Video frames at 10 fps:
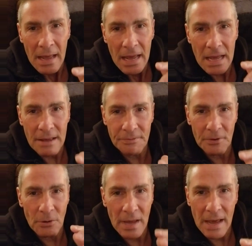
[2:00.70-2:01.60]
If,
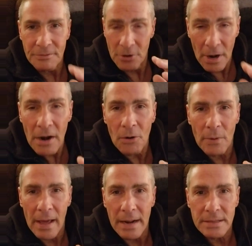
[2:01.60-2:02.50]
okay, if you're a
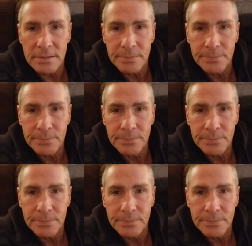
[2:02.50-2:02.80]
heroin addict